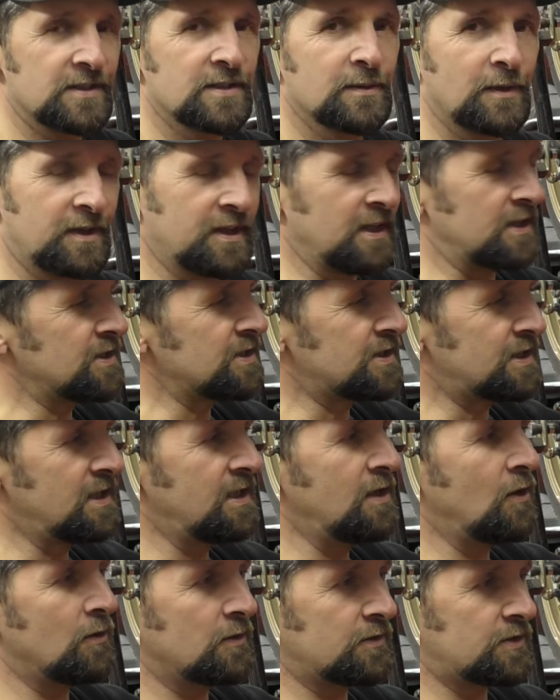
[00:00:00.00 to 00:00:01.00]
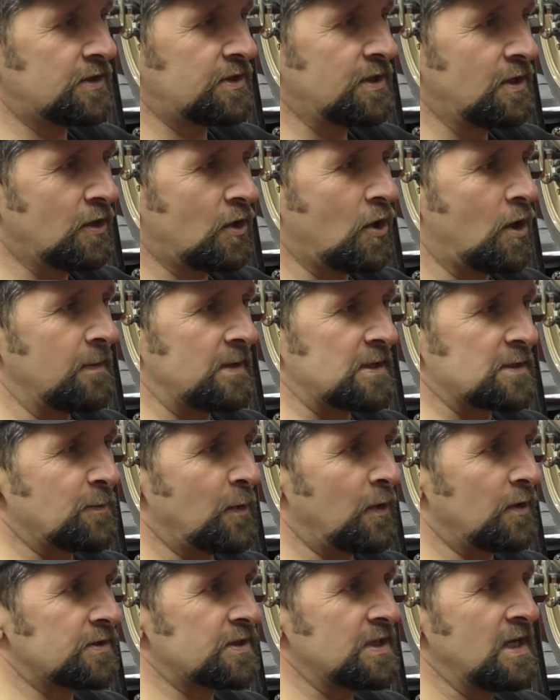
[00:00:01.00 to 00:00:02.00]
So what do you think? Just in the just in the comments
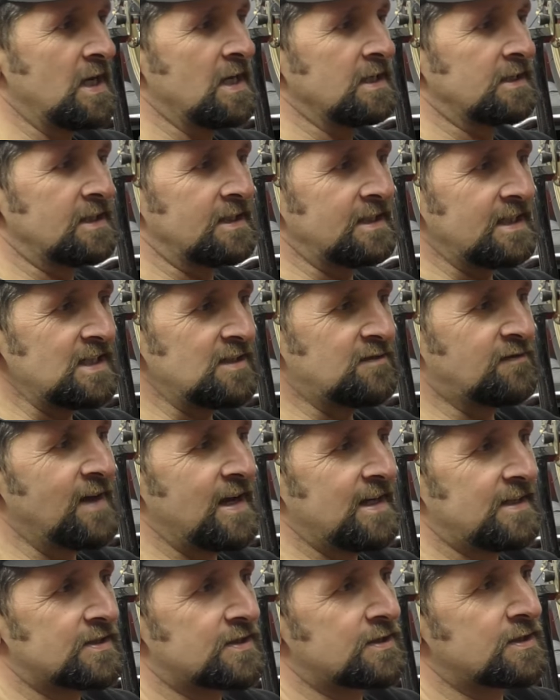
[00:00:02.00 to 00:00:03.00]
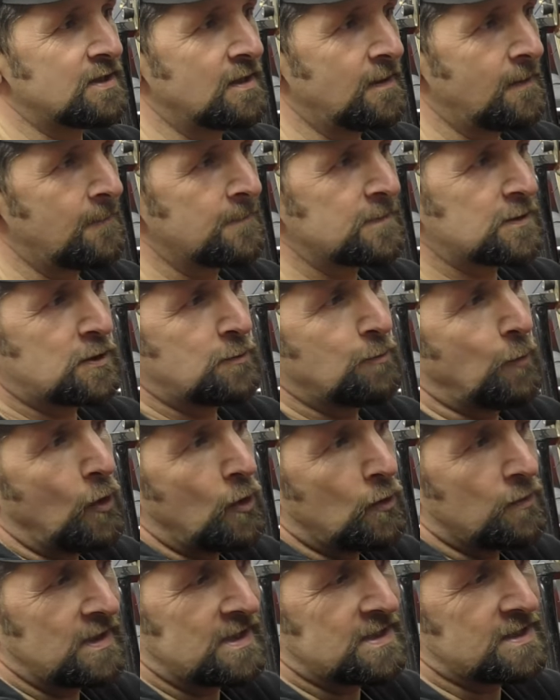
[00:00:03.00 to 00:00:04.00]
box, do these vents
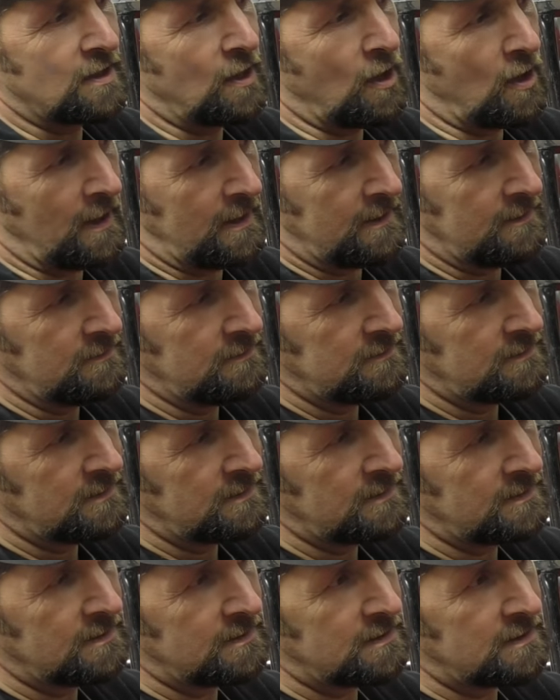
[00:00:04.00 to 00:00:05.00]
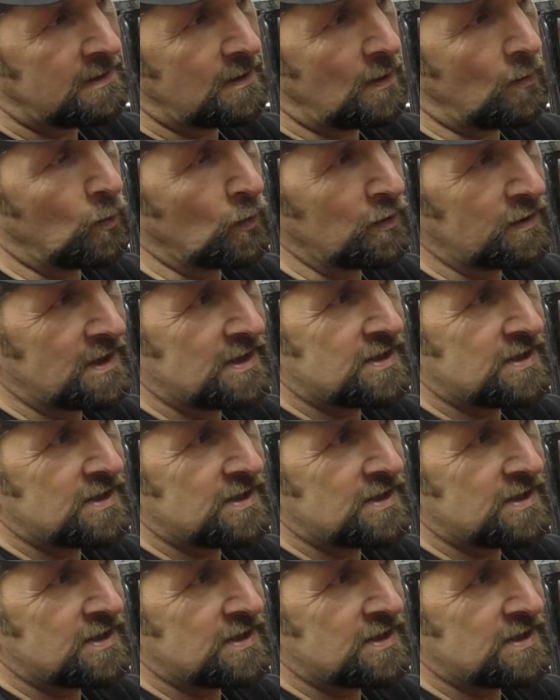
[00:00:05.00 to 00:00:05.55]
spoil this line? And would